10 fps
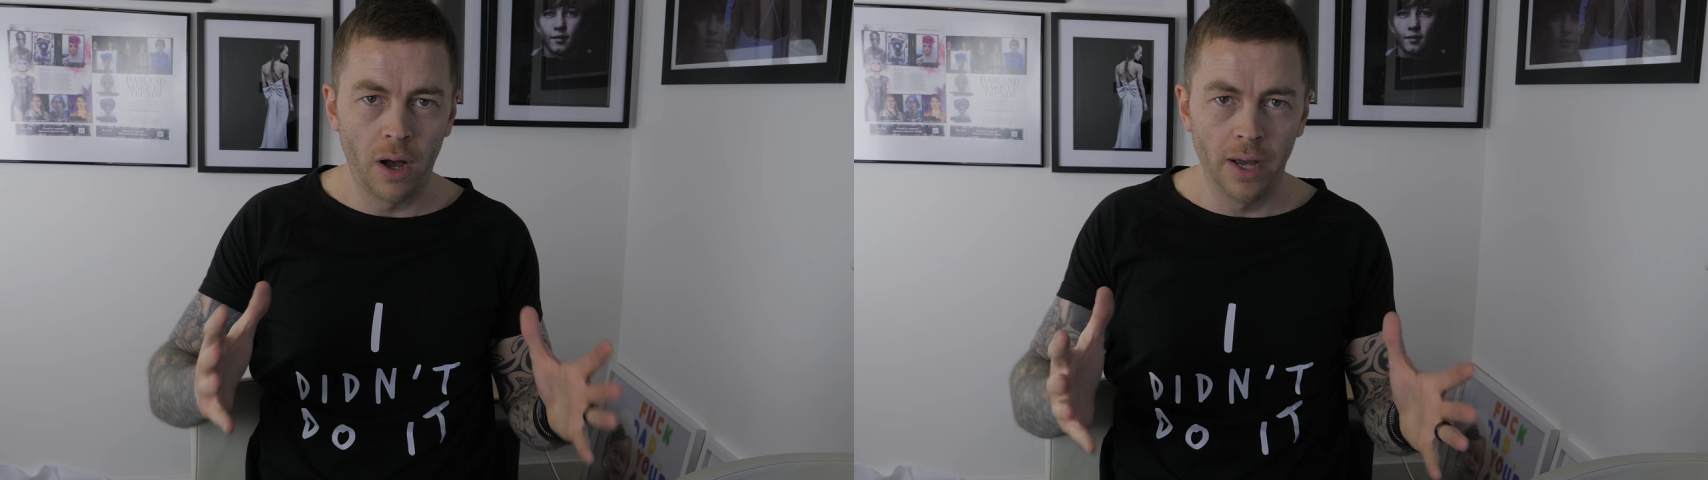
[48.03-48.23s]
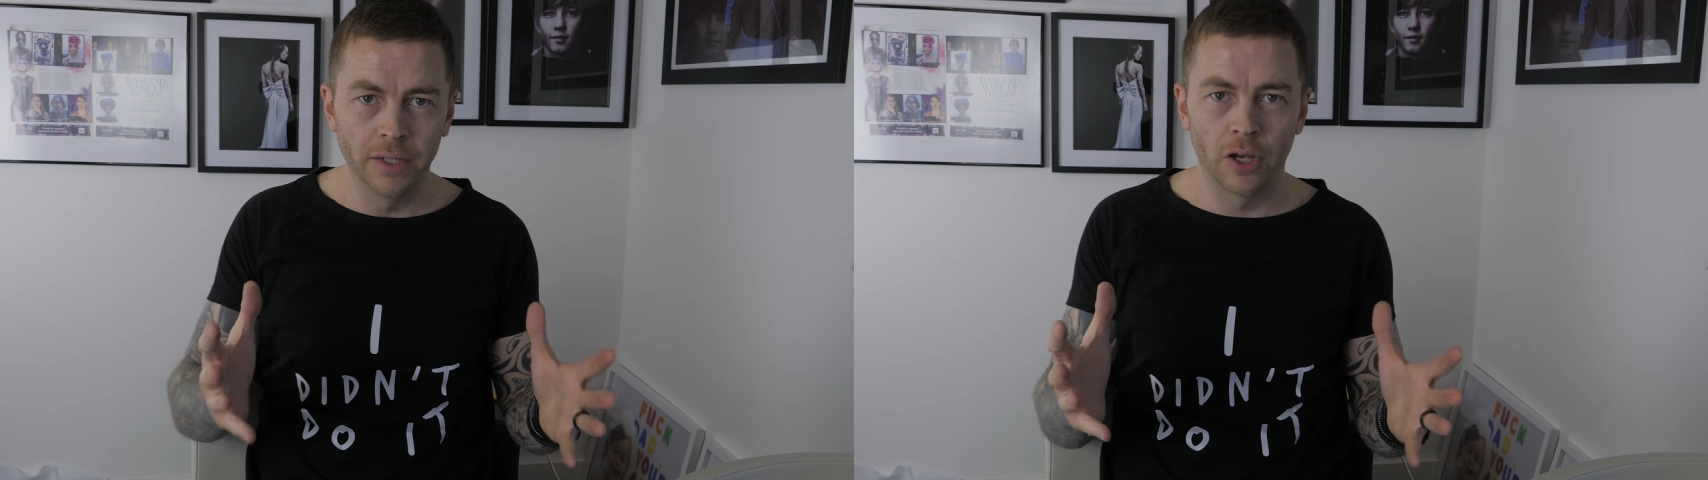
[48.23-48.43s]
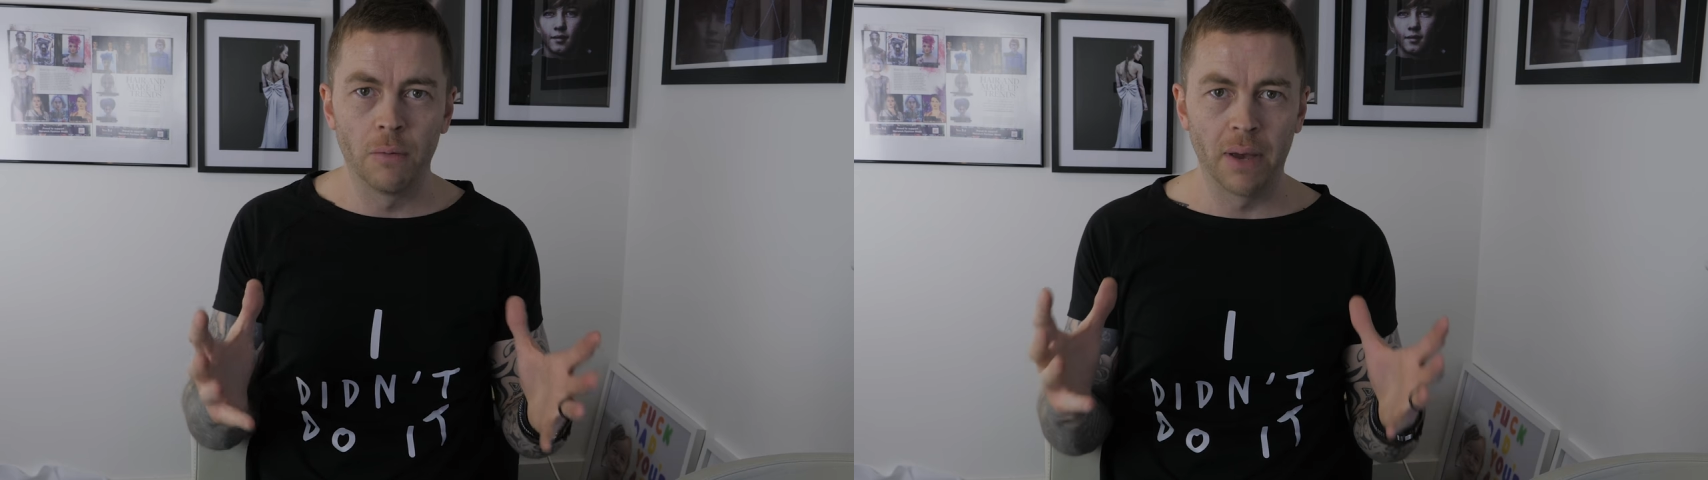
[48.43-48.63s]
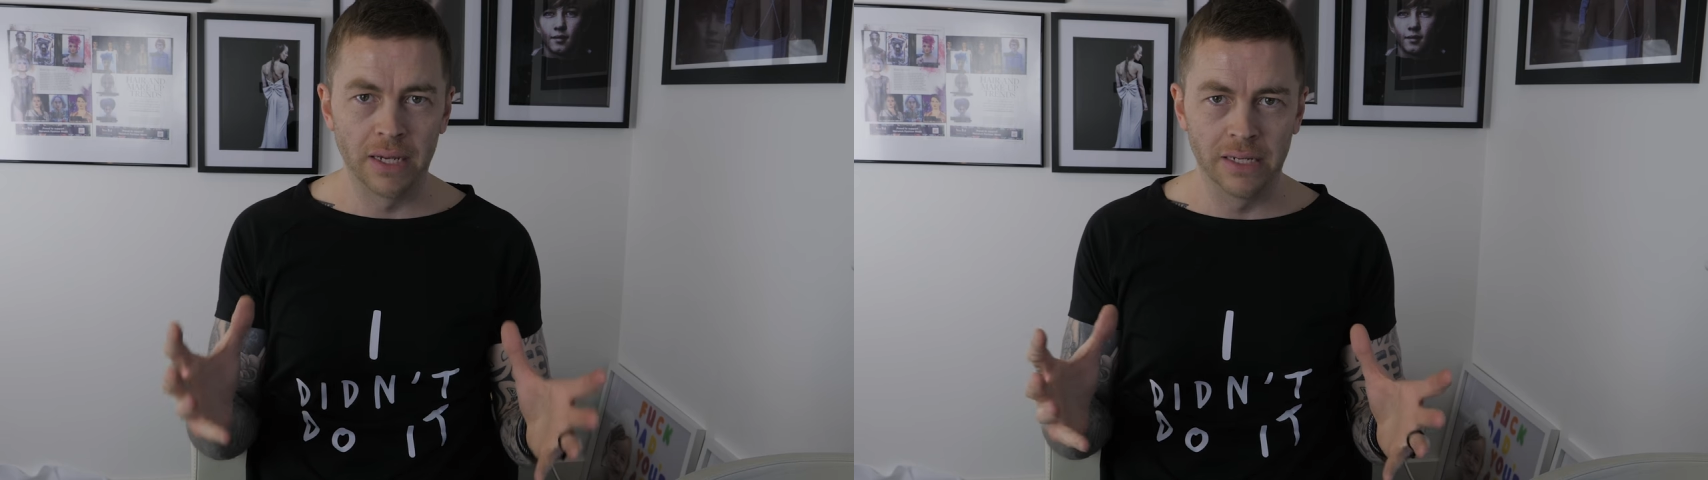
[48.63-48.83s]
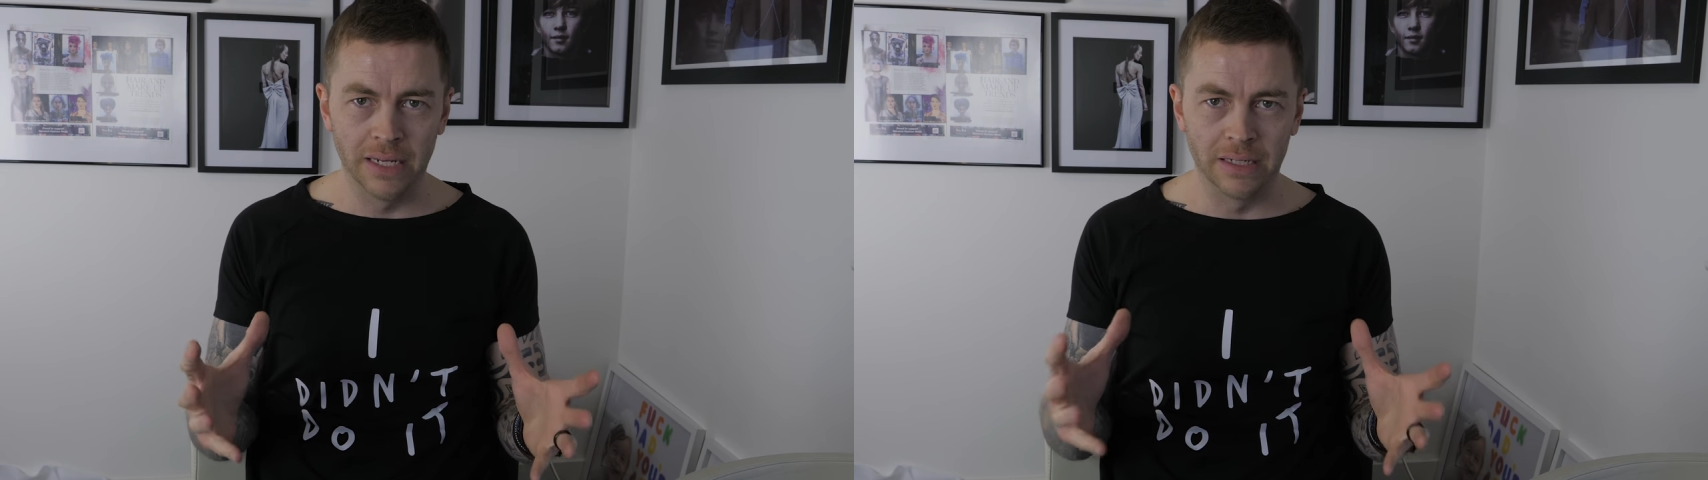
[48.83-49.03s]
ISO
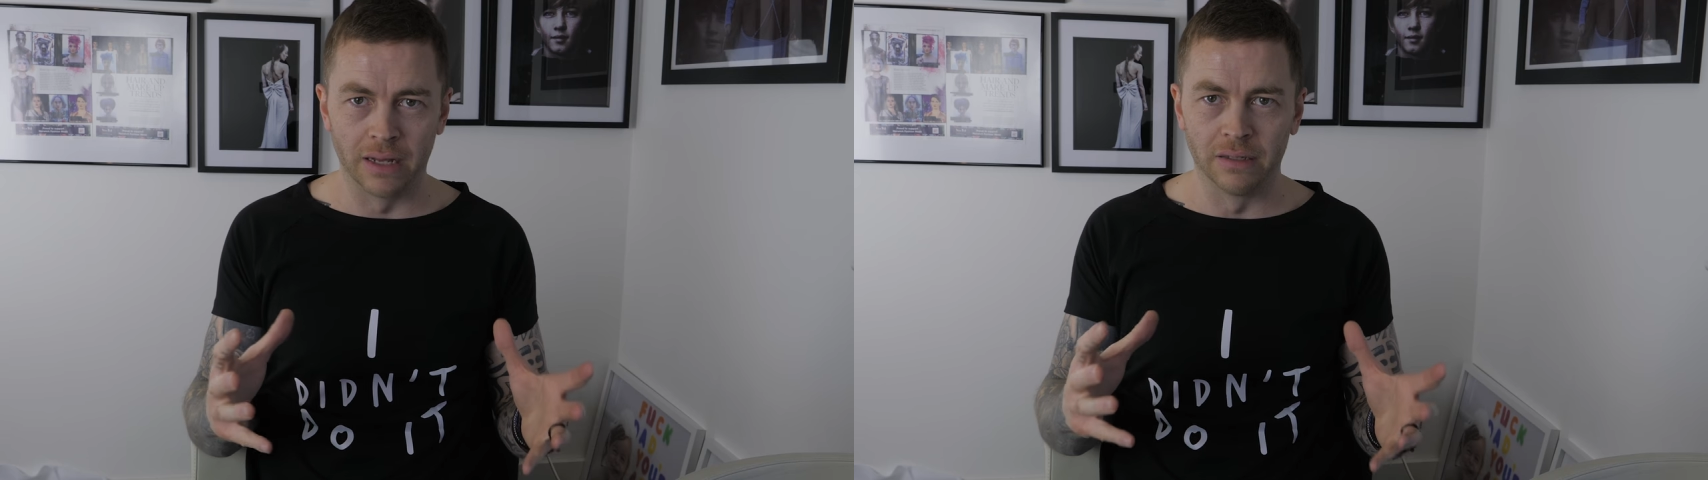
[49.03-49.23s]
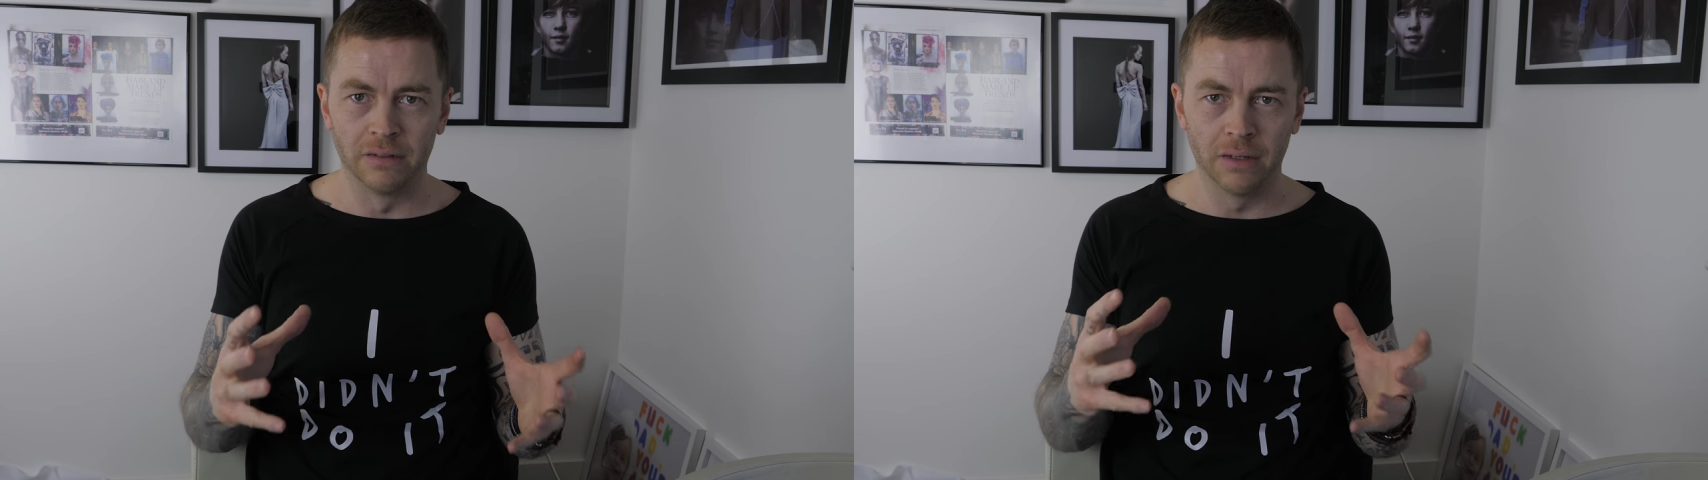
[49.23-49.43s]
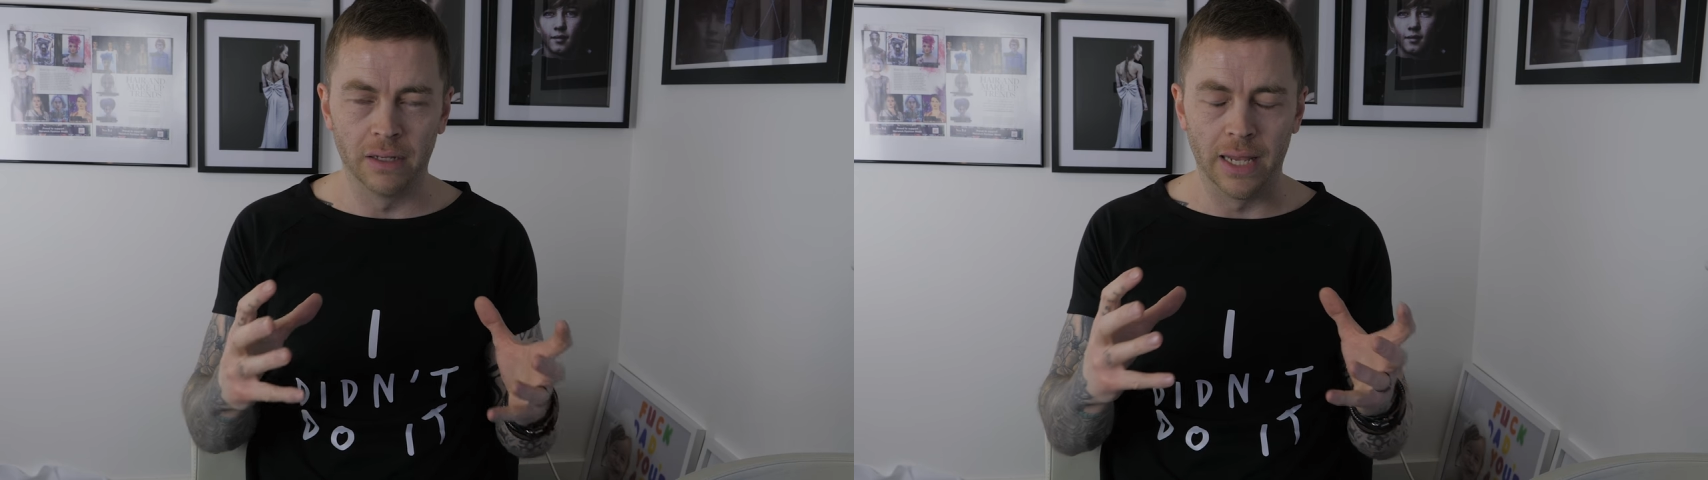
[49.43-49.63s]
basically does